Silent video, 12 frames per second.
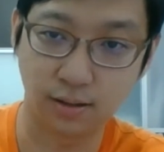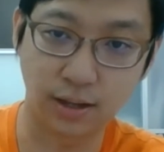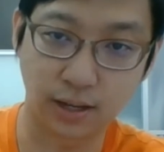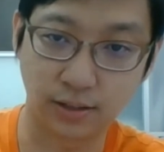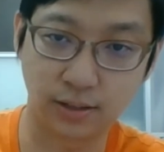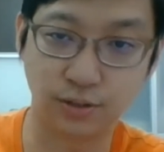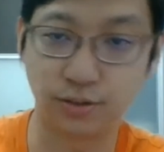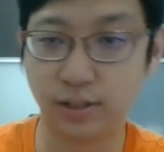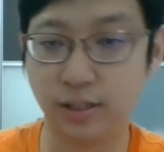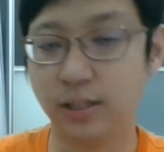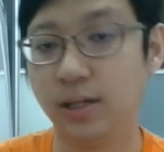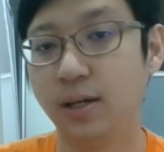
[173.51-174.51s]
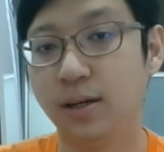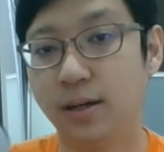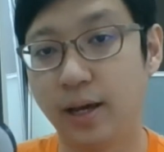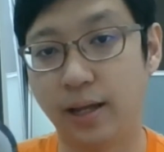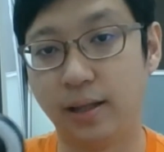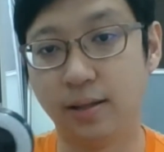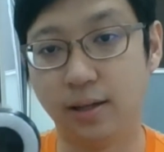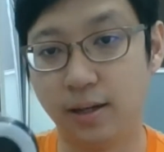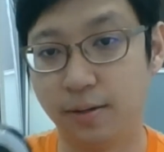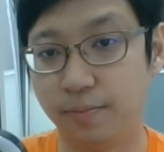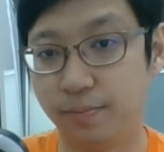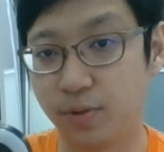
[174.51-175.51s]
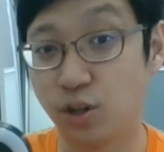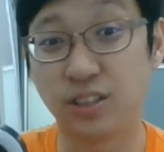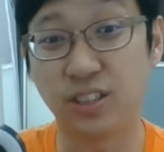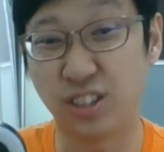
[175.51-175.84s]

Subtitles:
You can see already, and because